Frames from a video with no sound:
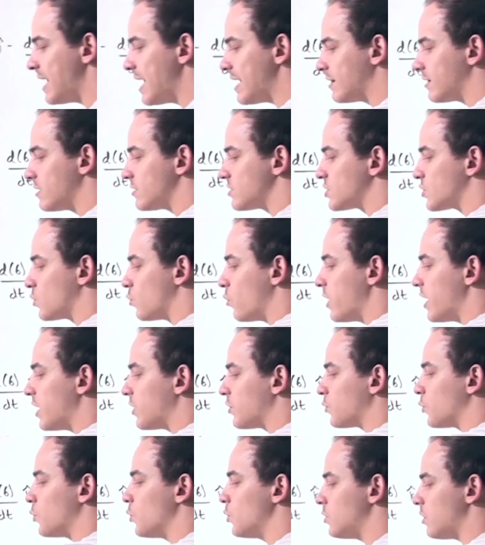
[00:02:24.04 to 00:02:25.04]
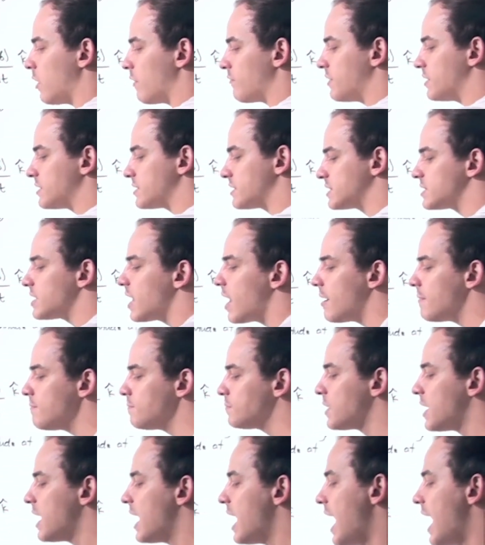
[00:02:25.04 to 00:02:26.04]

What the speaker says: take the square root of the sum,